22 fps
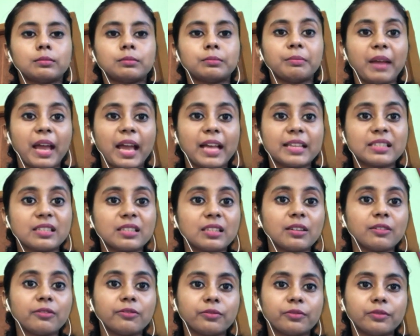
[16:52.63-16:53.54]

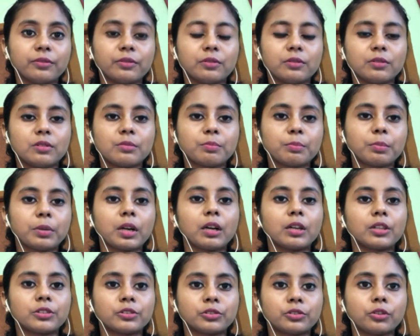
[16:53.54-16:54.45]
massive
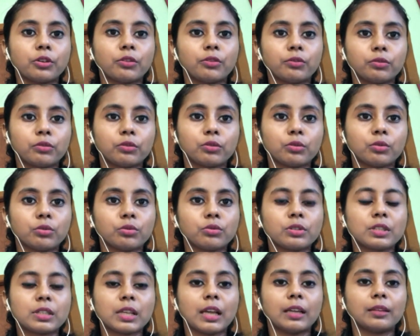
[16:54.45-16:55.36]
splurge of
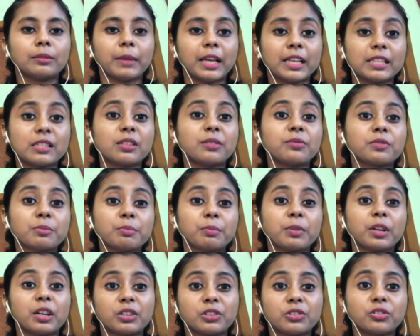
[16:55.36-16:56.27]
clothes and massive
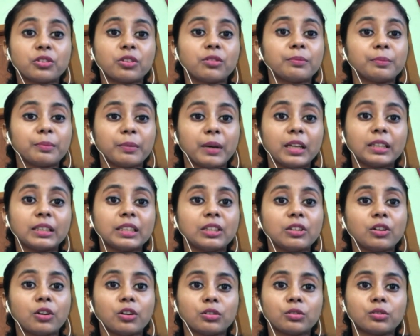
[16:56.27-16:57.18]
splurge of
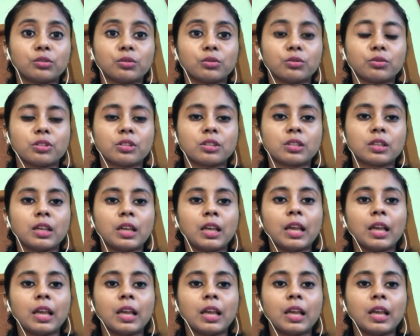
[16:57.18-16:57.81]
money on clothes.